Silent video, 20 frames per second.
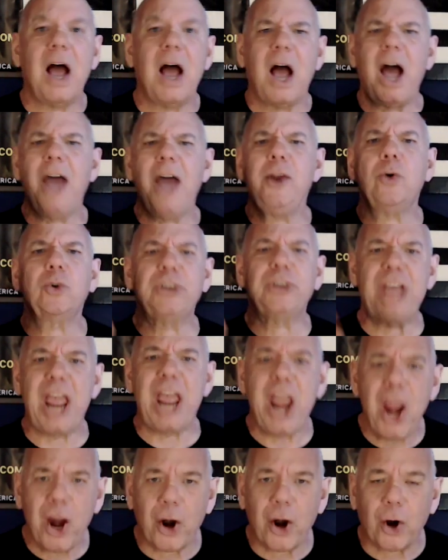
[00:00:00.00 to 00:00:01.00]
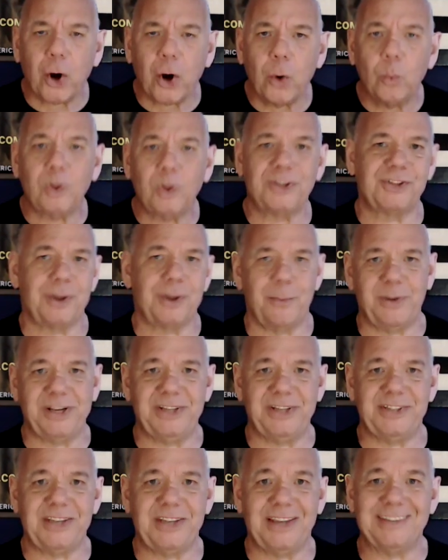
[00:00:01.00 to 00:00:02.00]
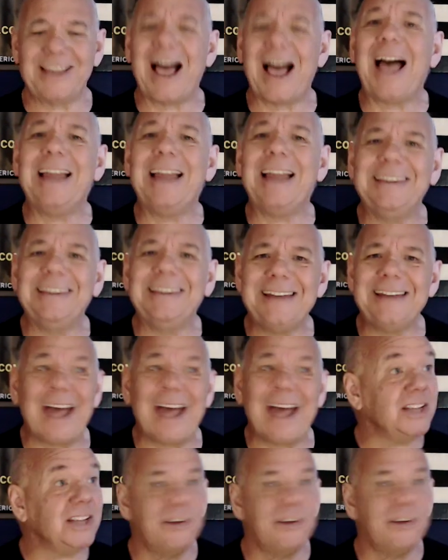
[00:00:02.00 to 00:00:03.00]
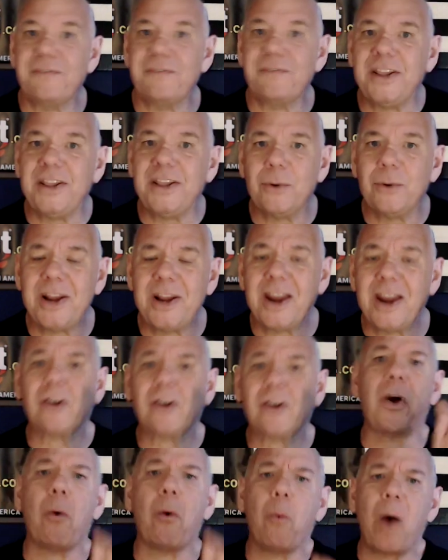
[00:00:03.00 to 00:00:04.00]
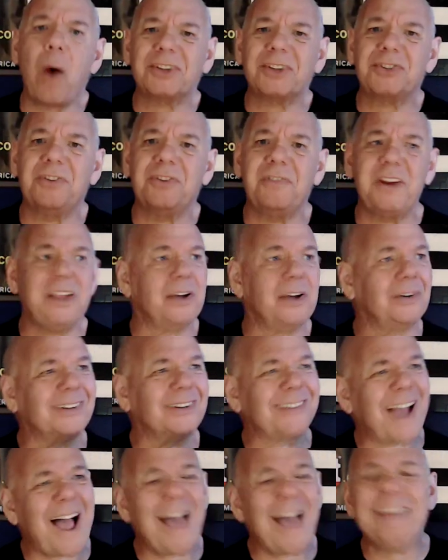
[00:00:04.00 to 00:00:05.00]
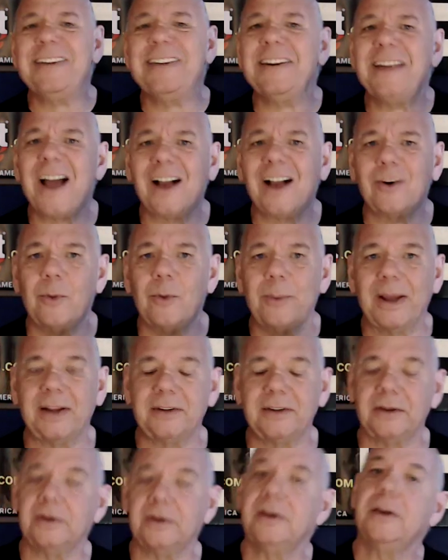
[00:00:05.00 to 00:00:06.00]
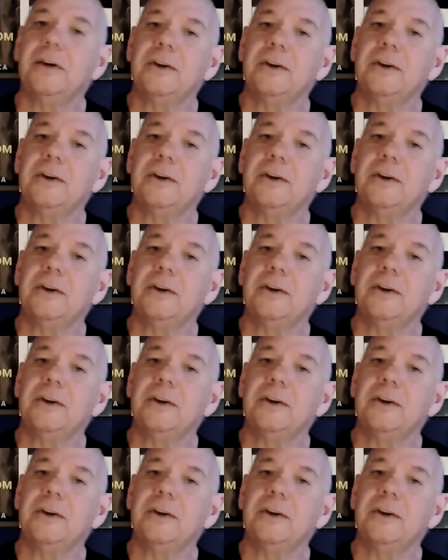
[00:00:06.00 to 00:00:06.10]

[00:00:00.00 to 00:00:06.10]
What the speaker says: I don't care what somebody says. I did not. Is there video in there? Go watch the video because I did not go back there.